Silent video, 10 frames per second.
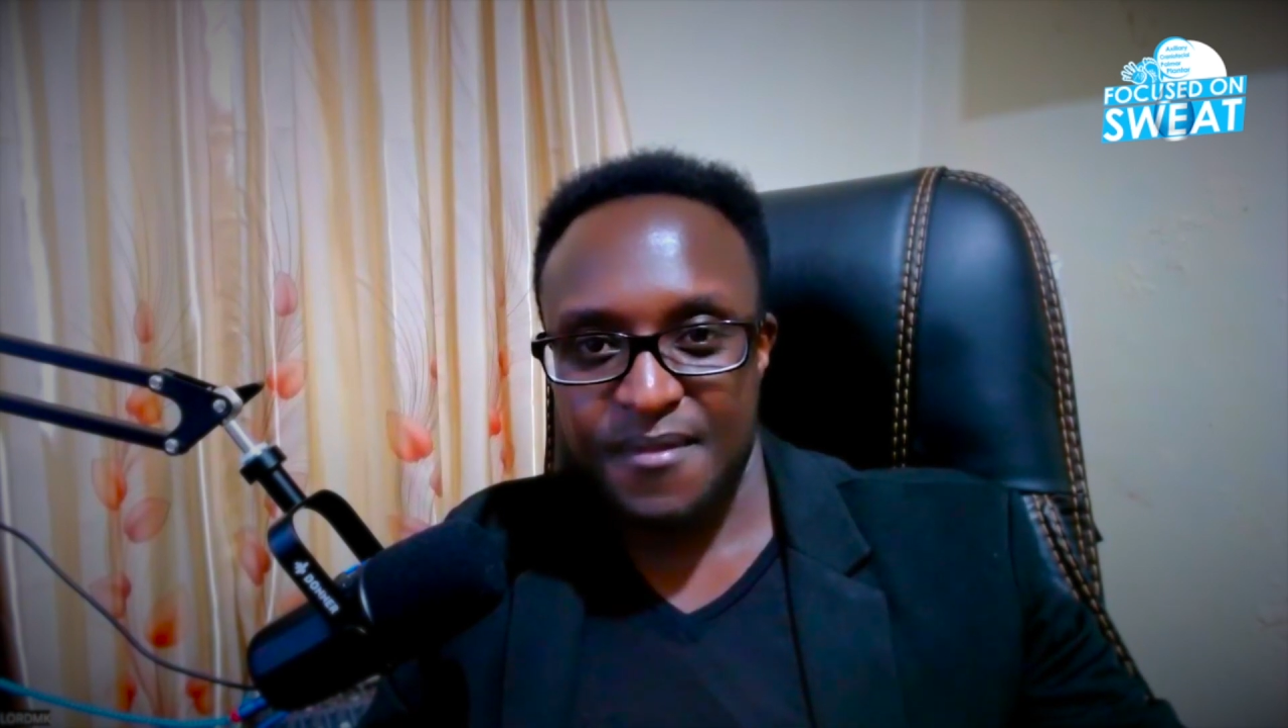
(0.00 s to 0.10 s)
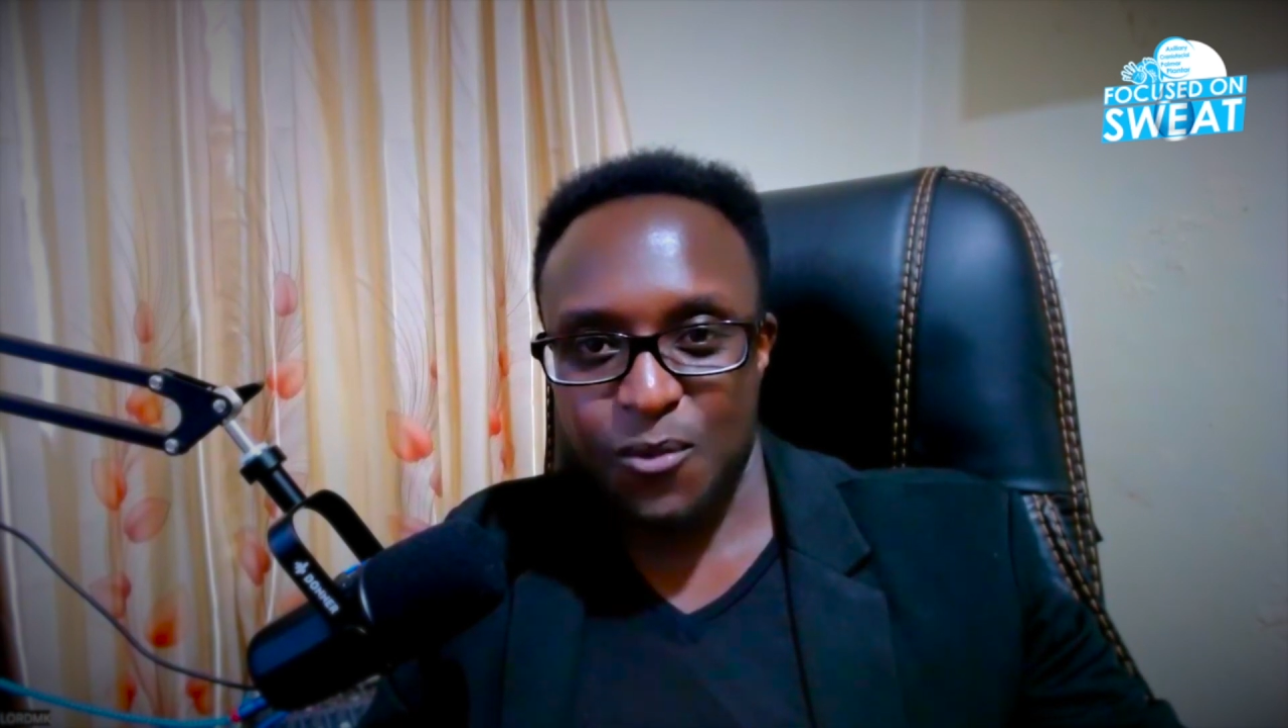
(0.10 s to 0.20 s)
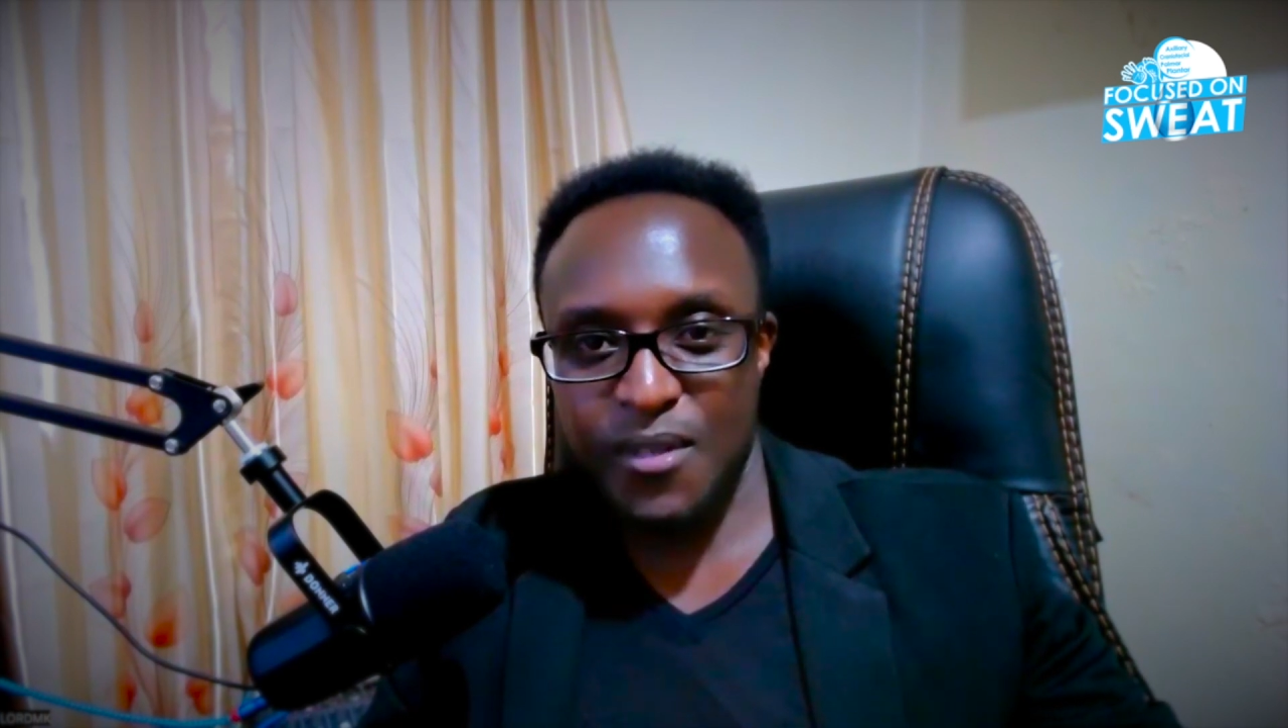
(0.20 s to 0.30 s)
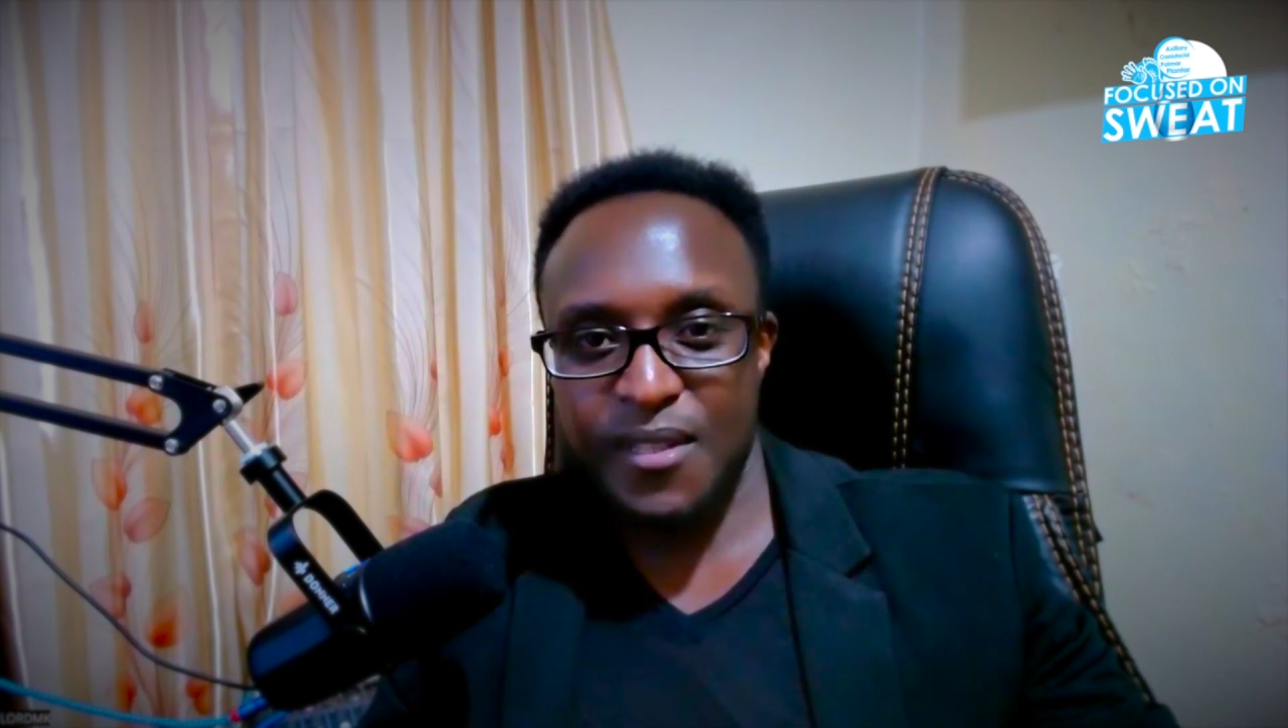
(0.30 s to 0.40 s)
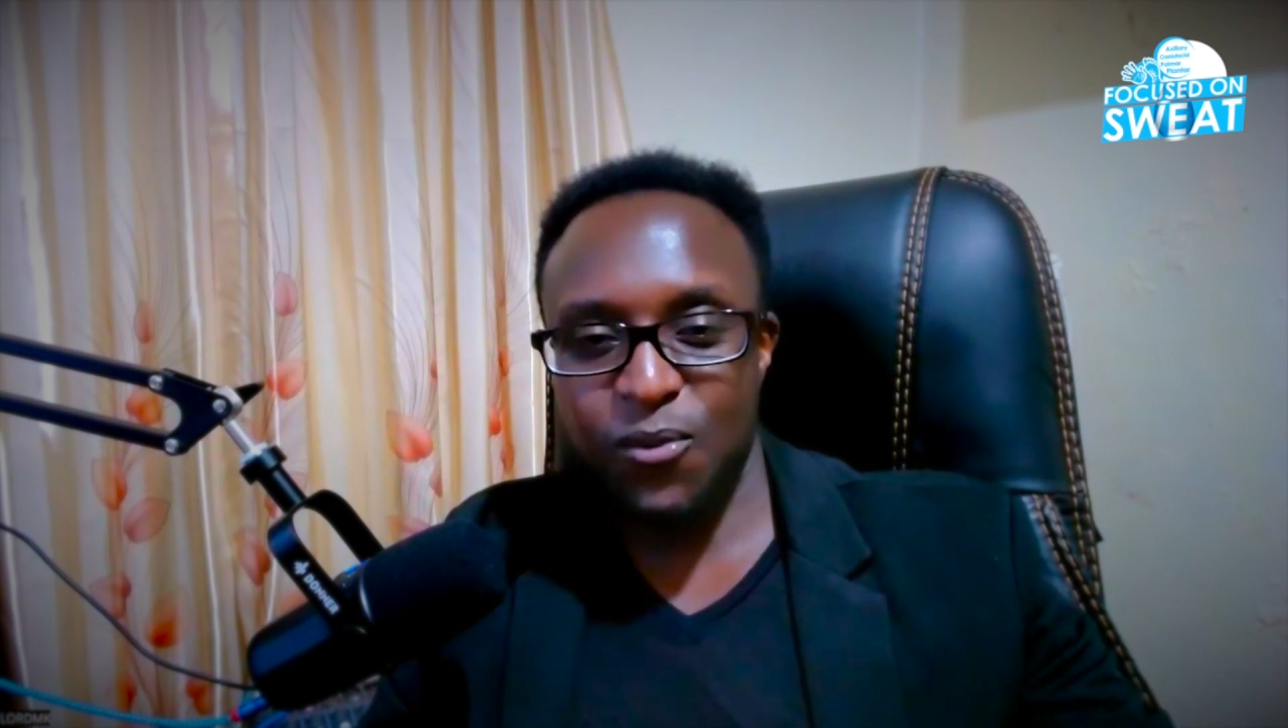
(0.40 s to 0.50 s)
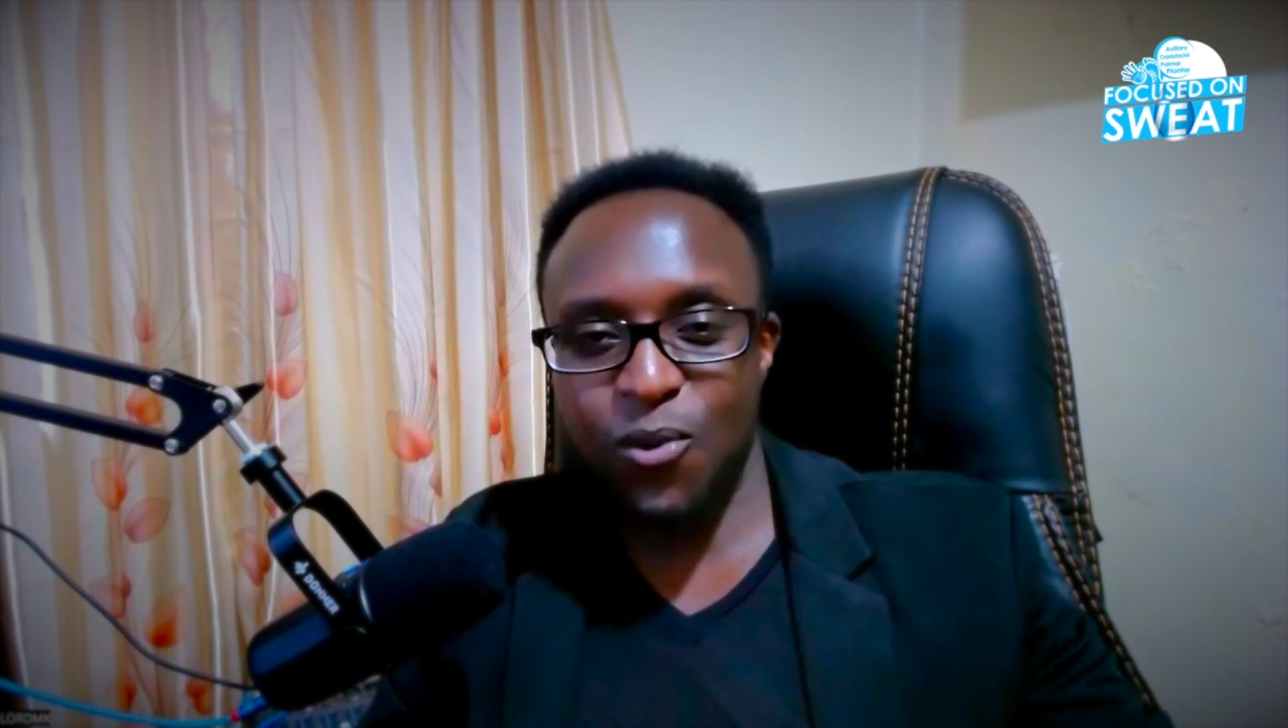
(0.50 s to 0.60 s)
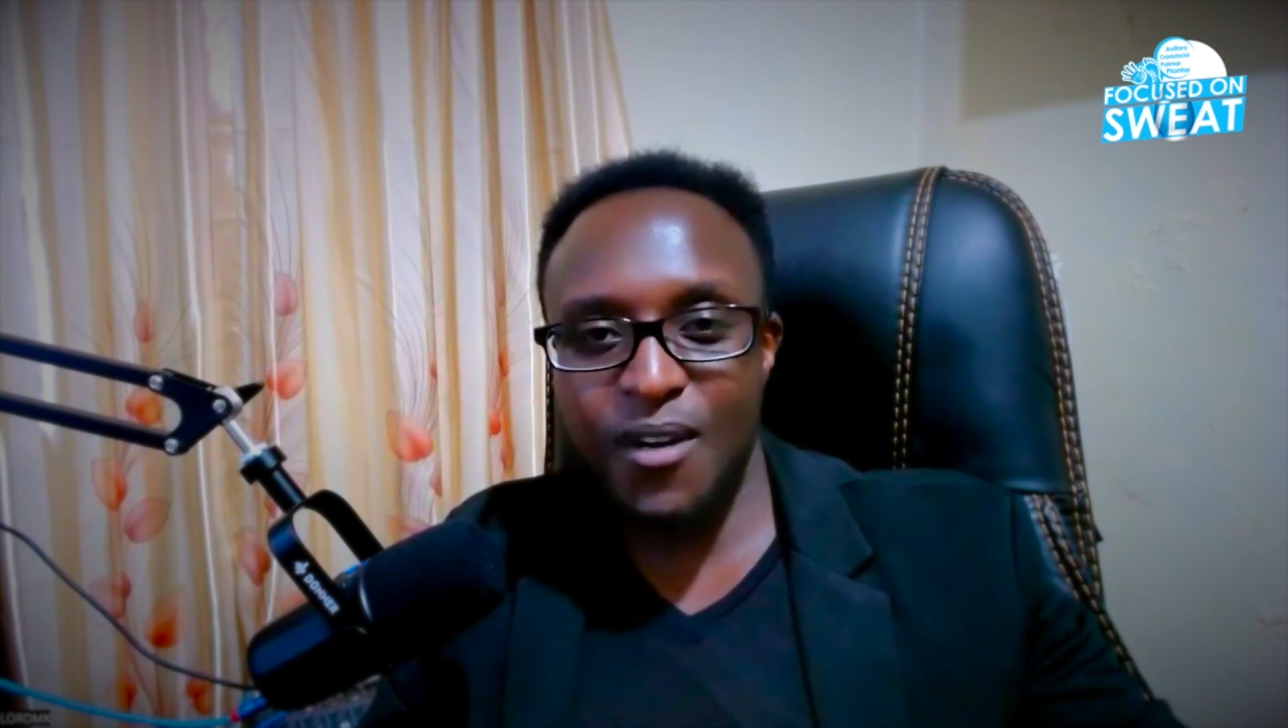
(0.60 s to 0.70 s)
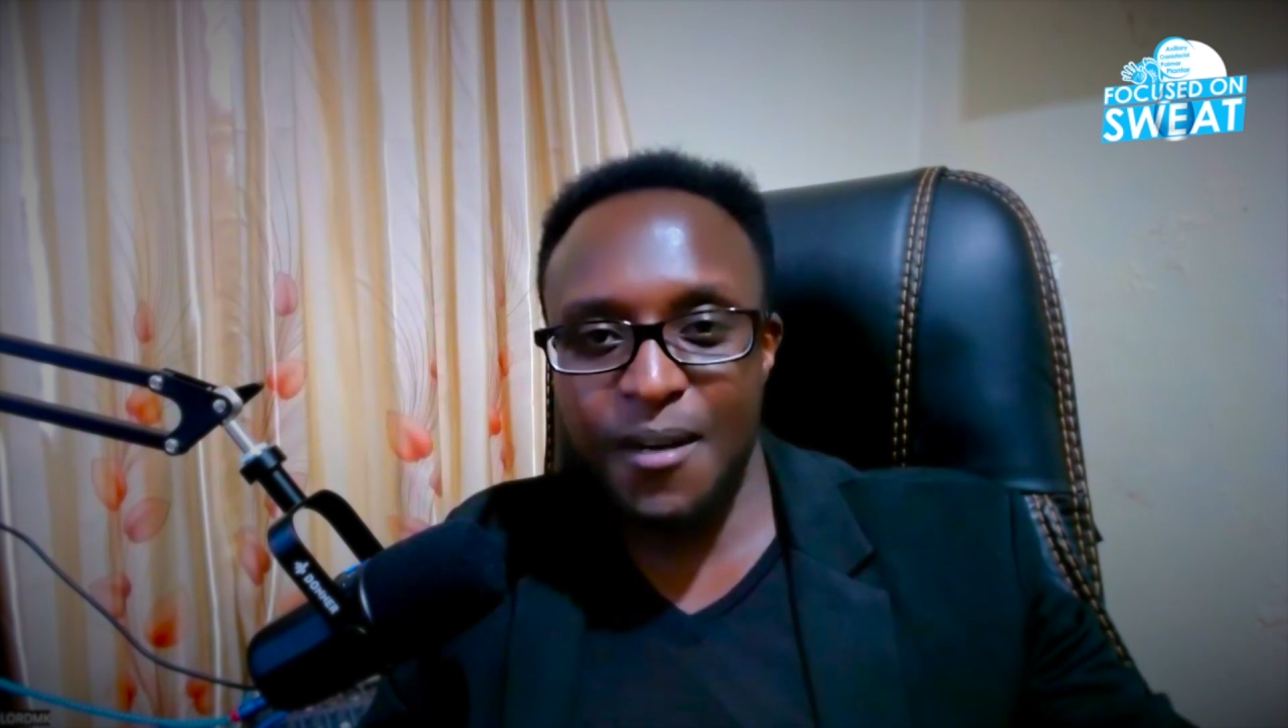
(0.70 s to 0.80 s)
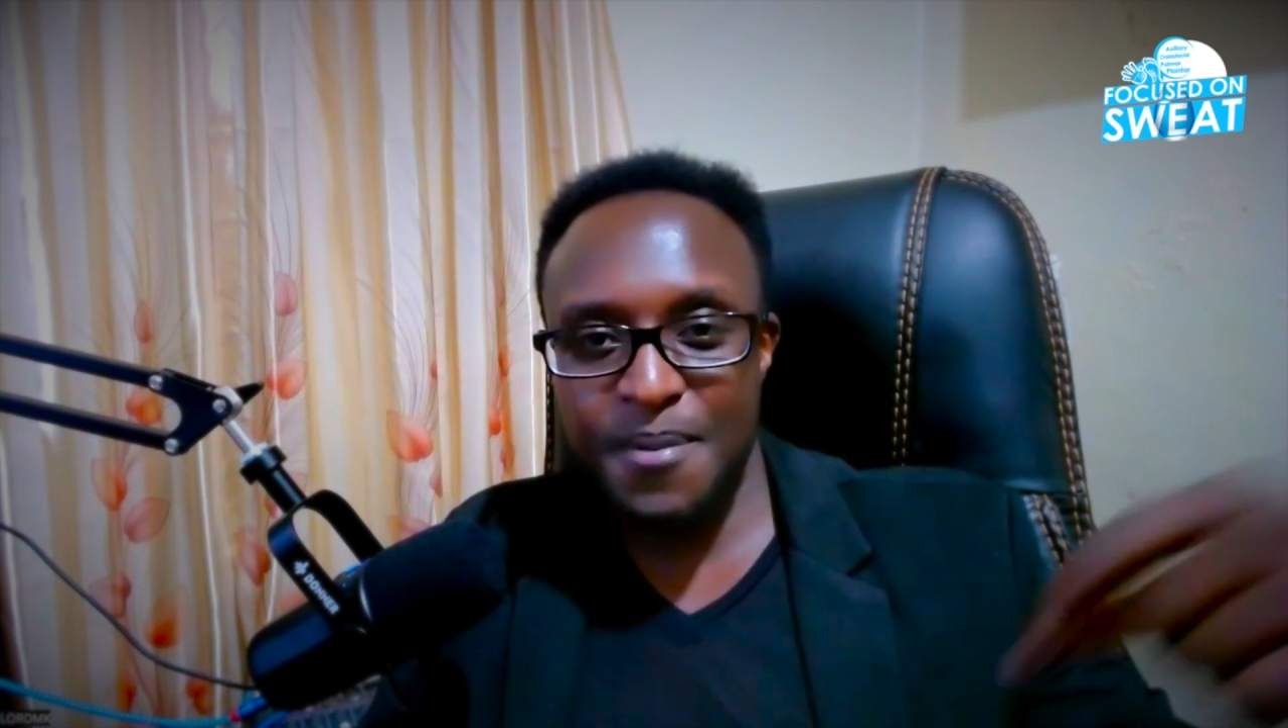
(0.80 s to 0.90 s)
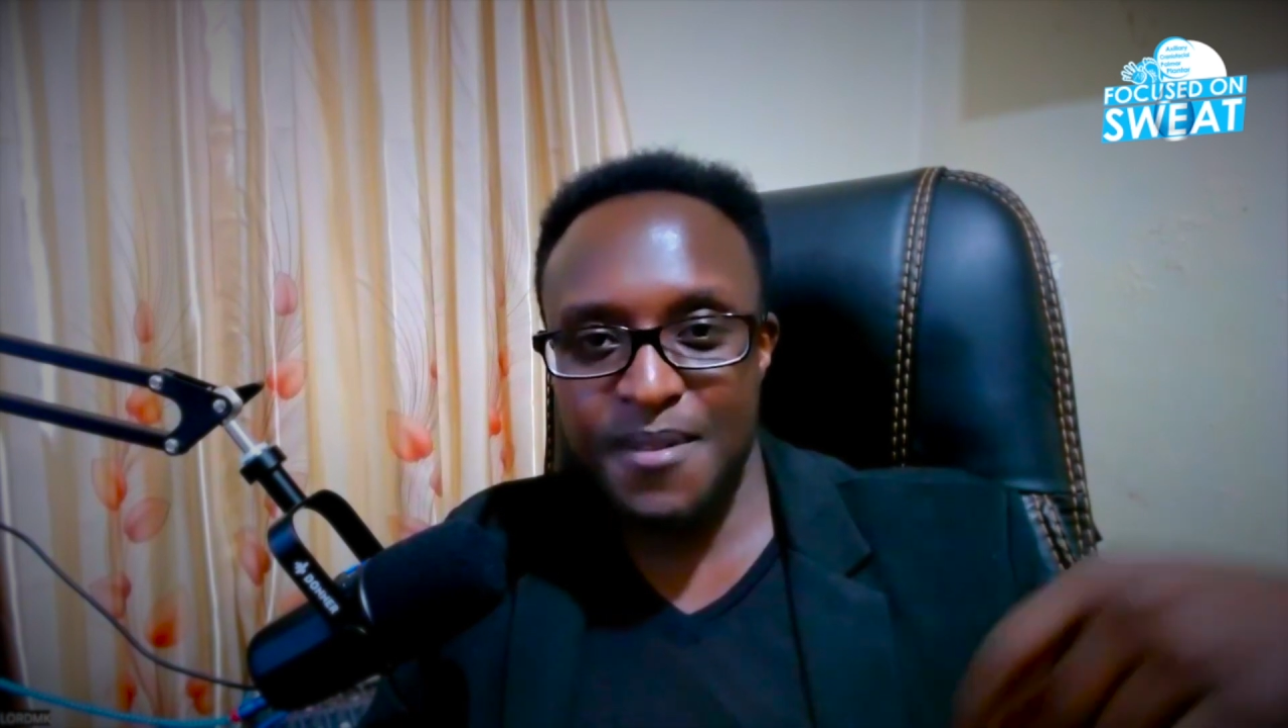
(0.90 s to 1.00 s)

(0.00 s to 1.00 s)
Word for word: when they woke up